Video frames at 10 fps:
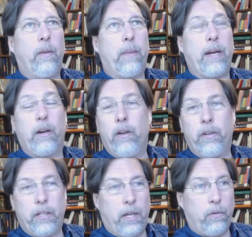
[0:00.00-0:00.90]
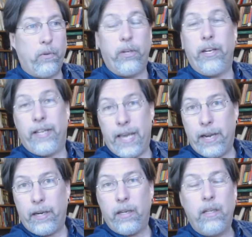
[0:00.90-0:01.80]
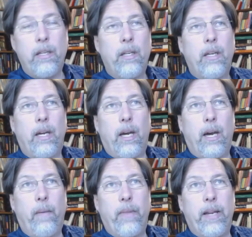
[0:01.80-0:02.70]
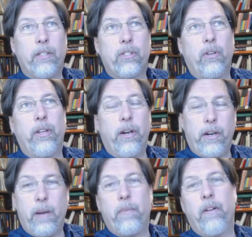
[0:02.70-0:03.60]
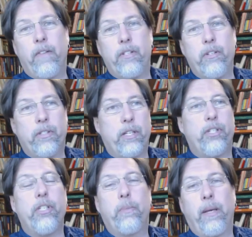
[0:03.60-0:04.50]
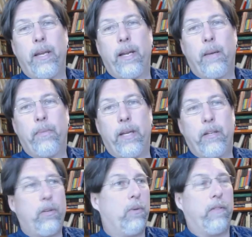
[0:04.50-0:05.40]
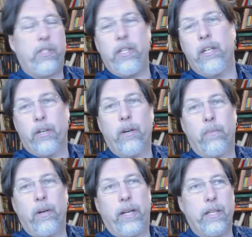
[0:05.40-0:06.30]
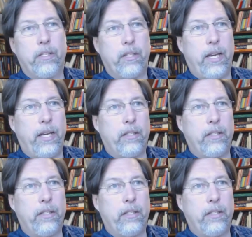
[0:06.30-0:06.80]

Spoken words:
background rooted in Canada. And so there are a number of issues that she's picking up that you would have seen in her book as